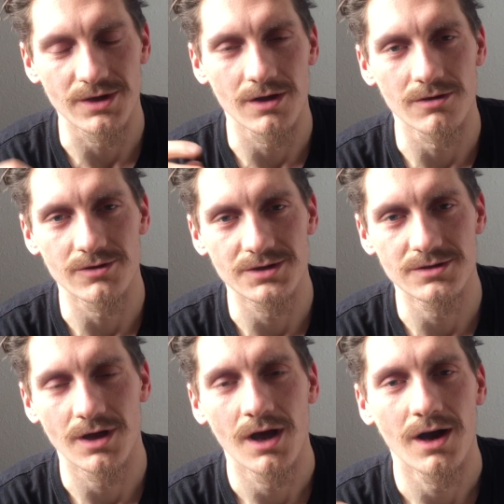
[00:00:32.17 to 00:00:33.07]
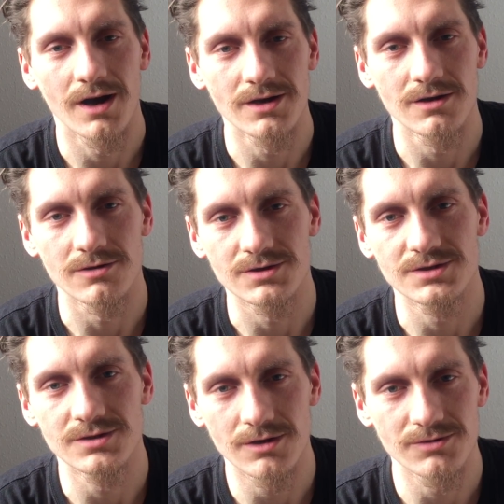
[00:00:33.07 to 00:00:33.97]
I
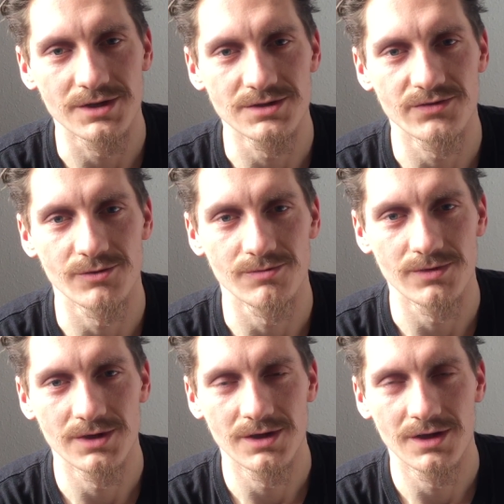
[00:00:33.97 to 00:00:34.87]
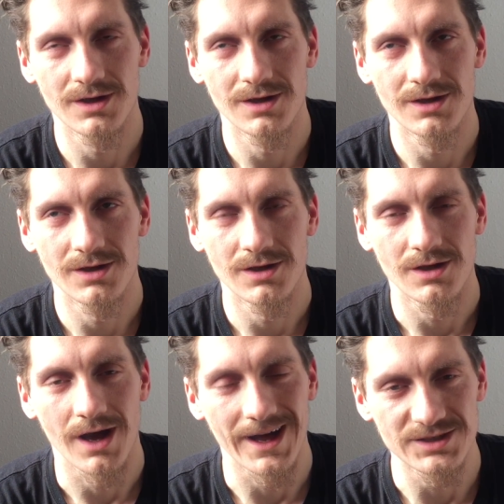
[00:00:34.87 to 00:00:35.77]
already know
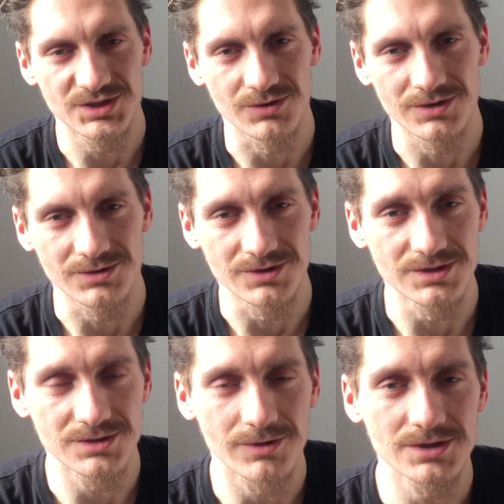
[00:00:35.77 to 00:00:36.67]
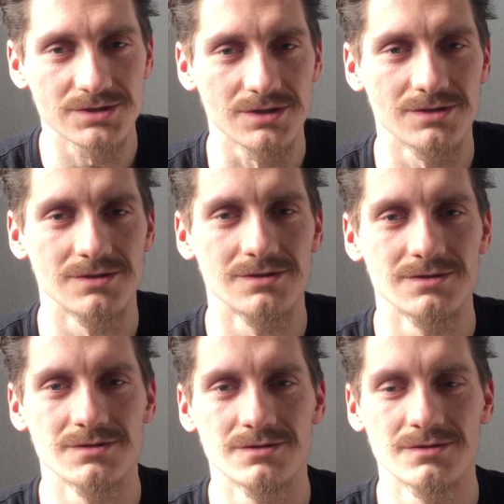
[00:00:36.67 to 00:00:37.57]
the answer to this question.
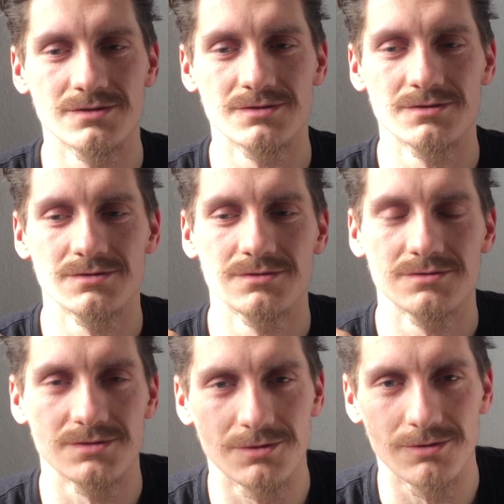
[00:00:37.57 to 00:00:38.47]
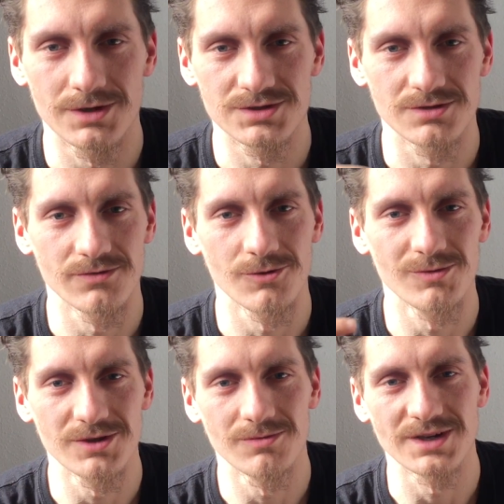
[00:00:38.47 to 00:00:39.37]
So question for
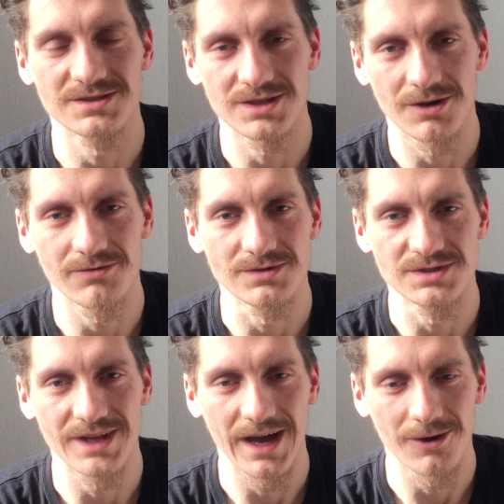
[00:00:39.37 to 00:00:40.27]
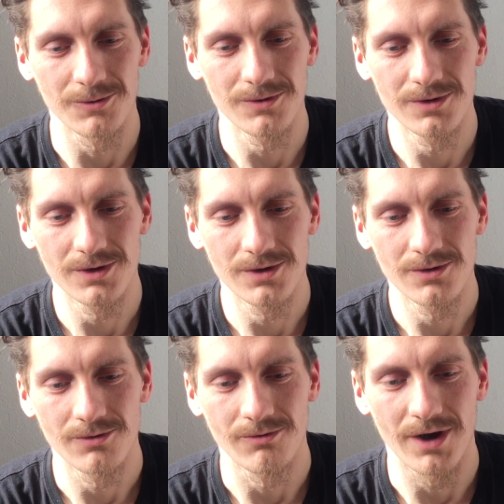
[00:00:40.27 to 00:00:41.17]
me myself is now
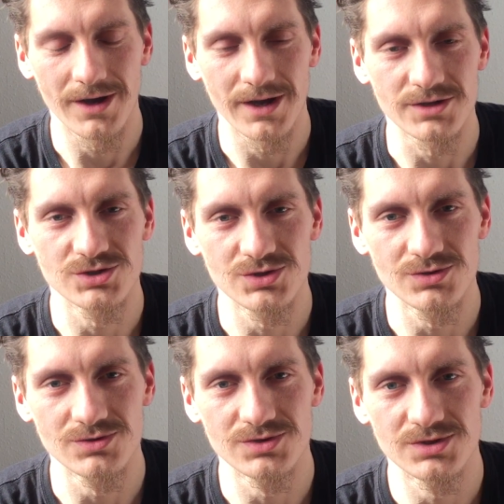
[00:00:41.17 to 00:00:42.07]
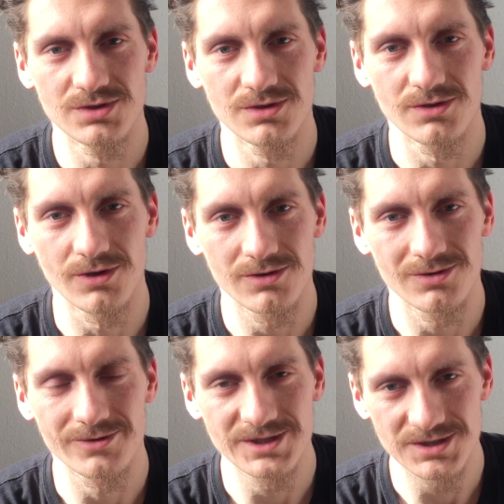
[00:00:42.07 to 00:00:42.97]
why I choose not
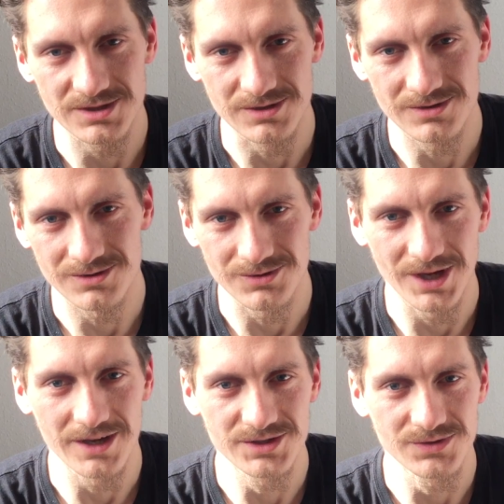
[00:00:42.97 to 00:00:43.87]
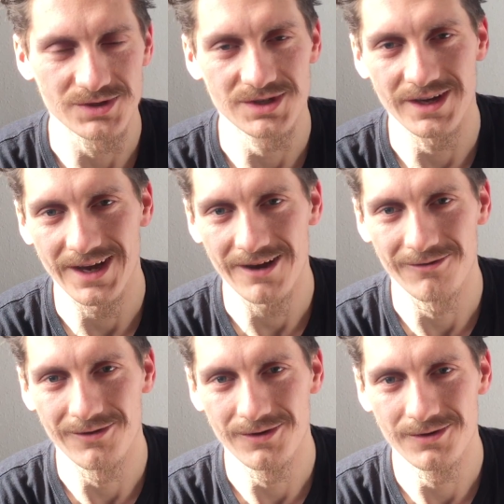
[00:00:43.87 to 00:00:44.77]
to listen to the answers I have.